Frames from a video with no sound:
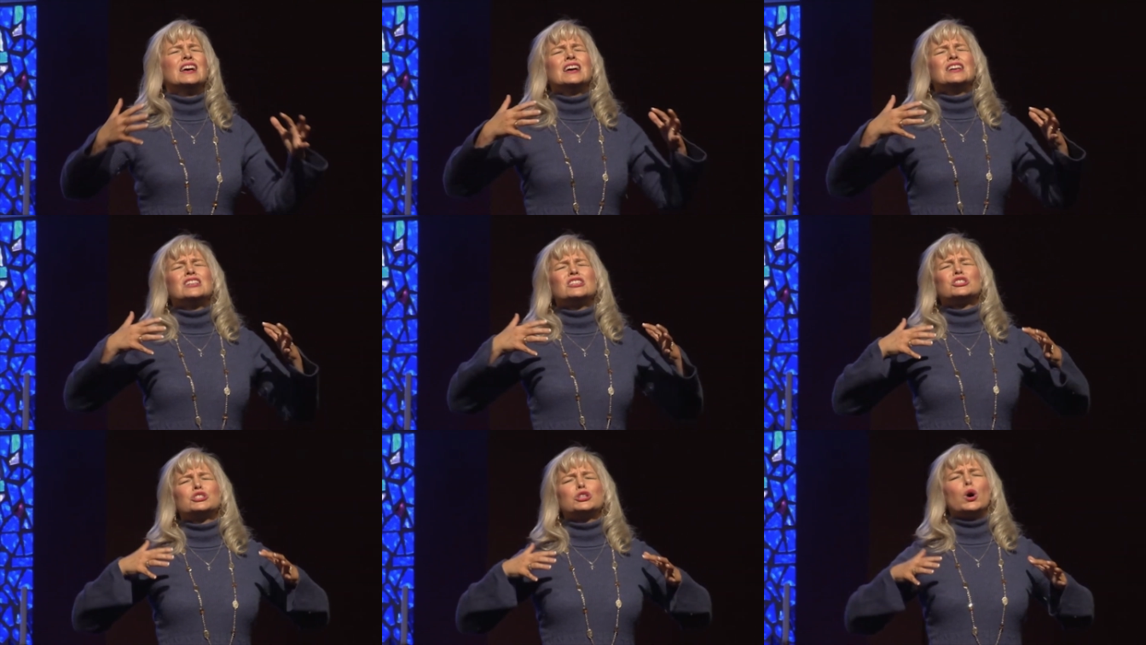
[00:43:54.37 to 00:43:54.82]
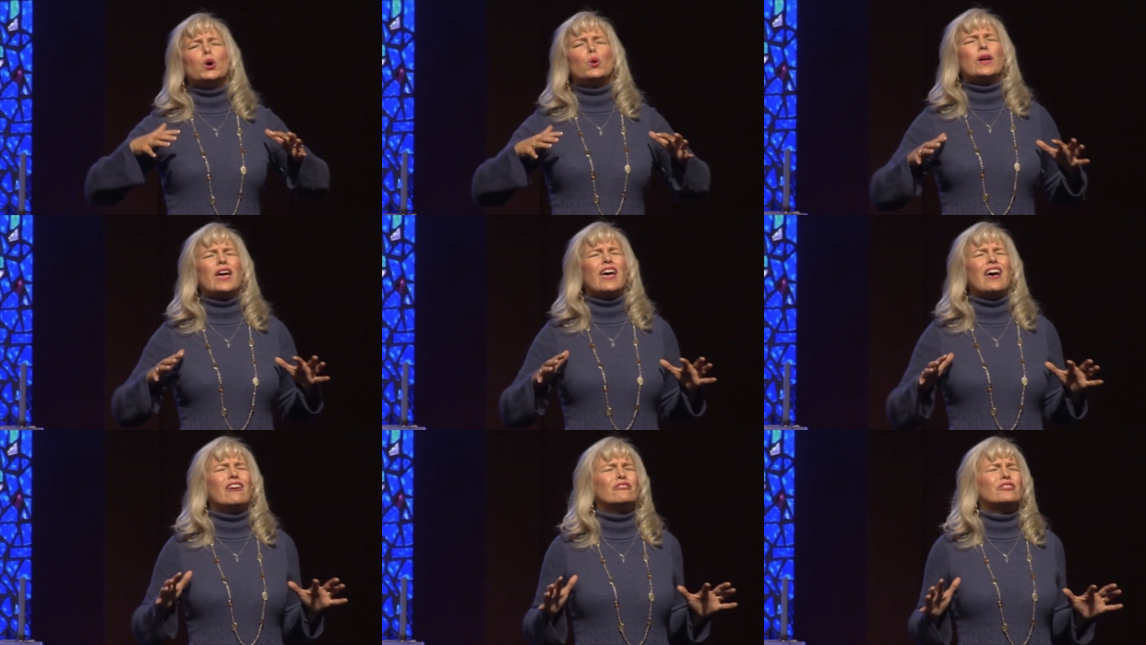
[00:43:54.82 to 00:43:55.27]
soak
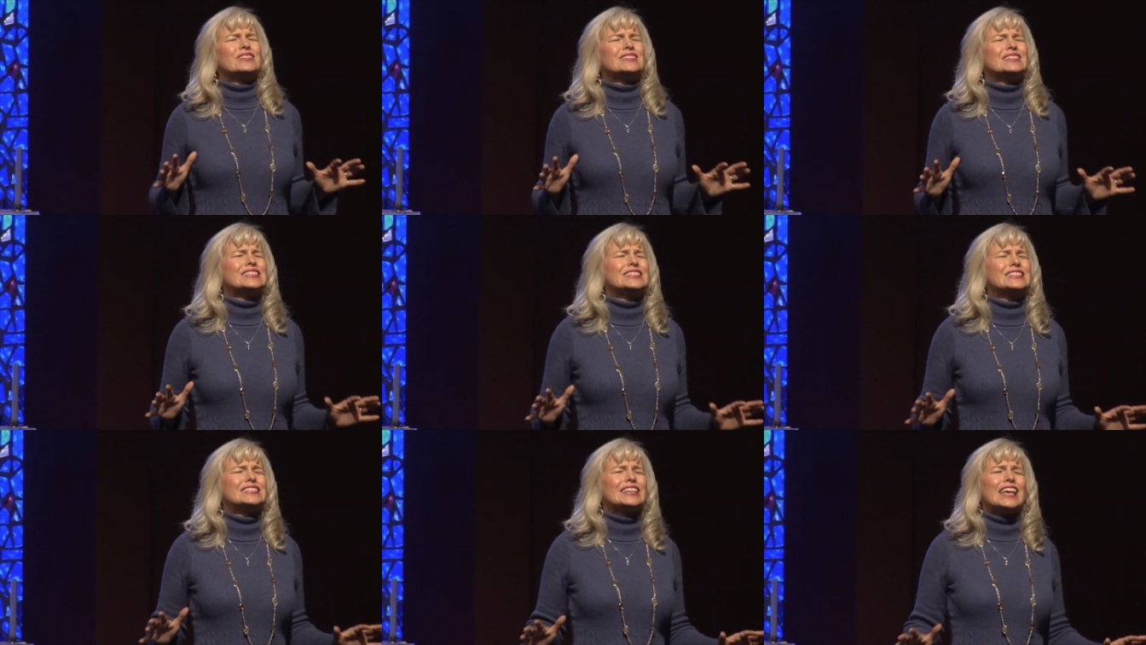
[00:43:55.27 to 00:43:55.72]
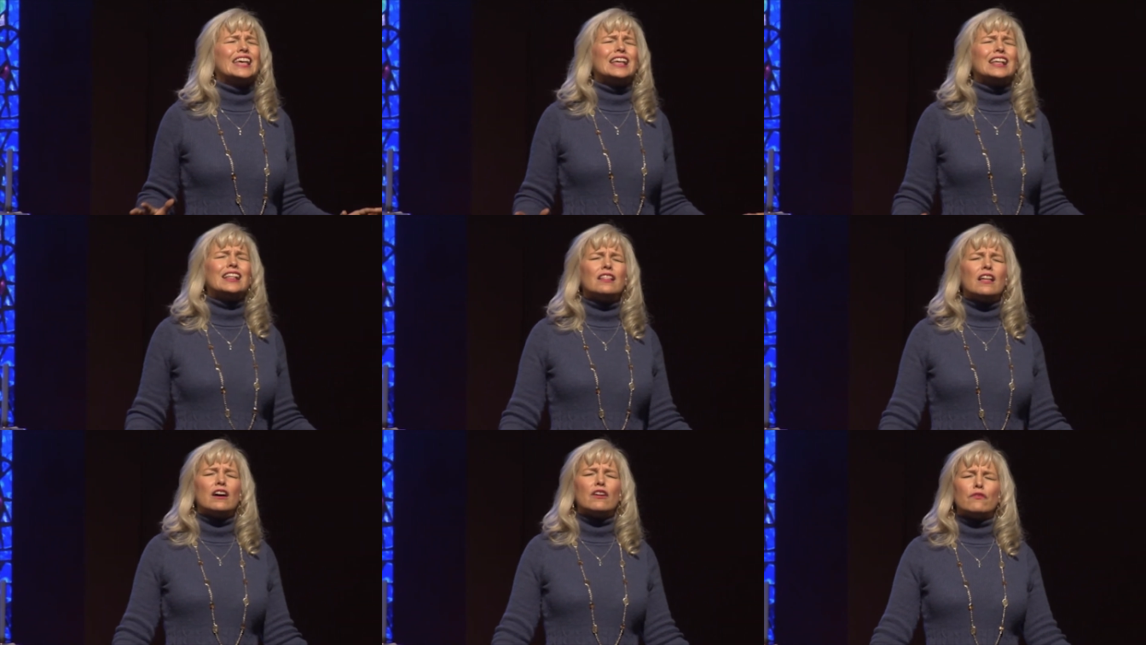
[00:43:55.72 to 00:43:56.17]
every
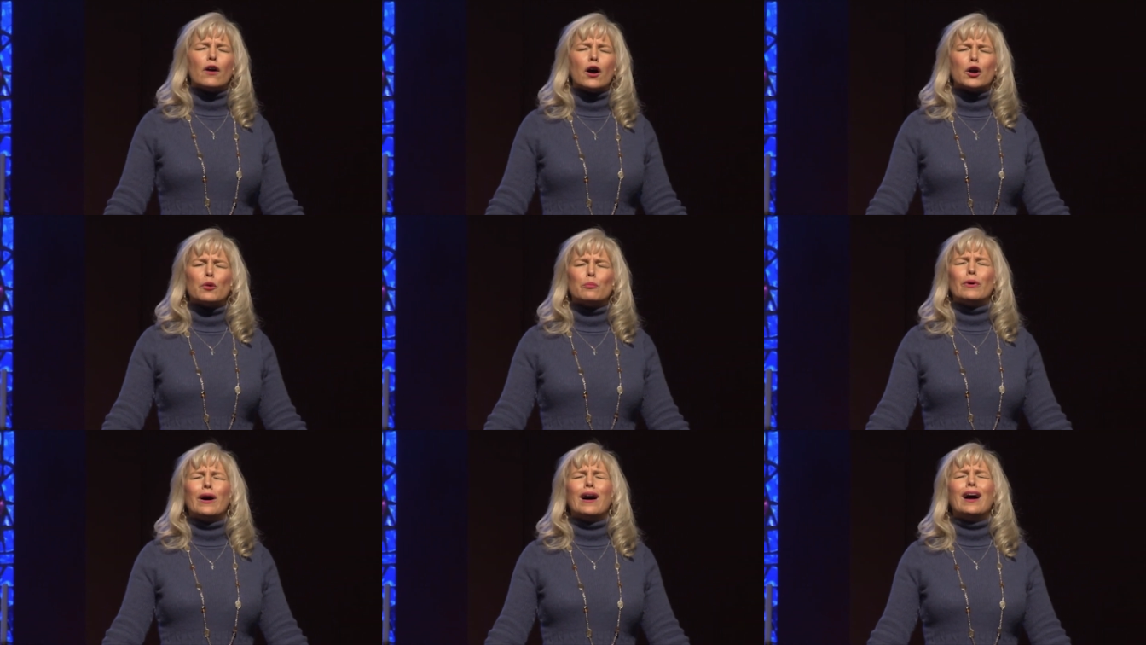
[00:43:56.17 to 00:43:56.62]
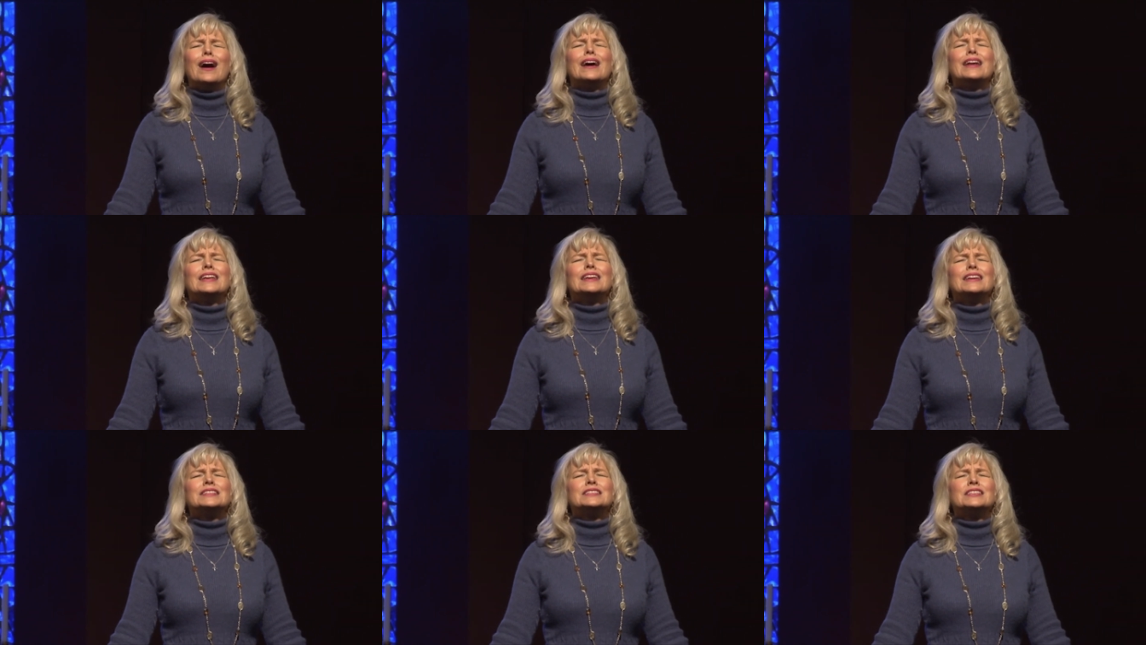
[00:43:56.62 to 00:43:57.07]
cell of our
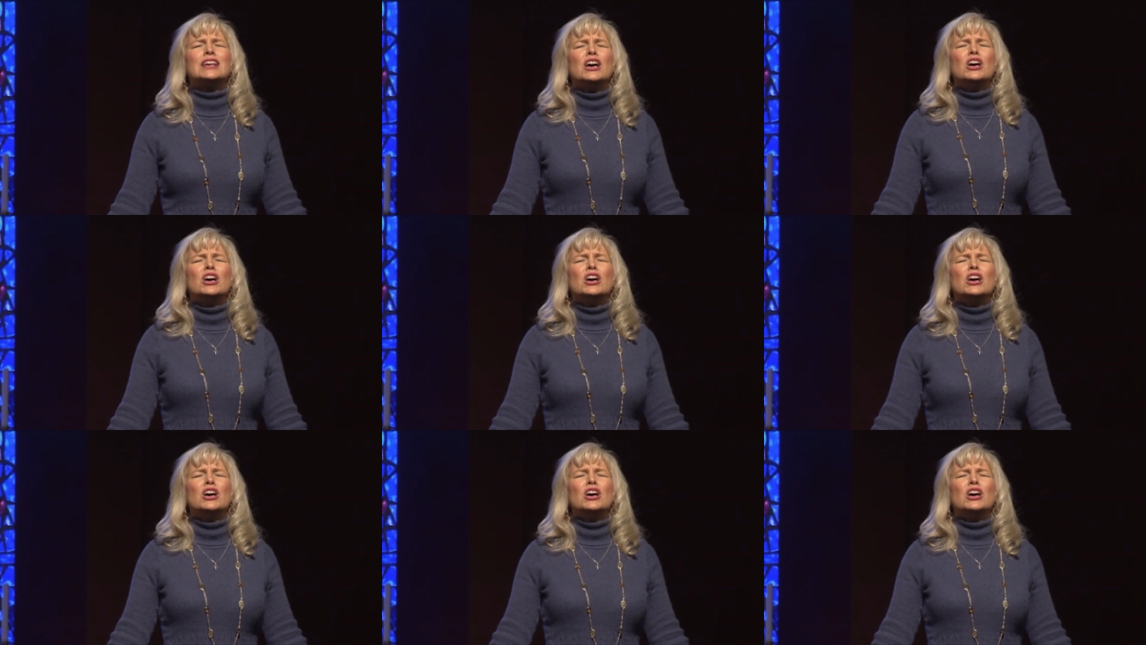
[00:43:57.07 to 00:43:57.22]
bodies,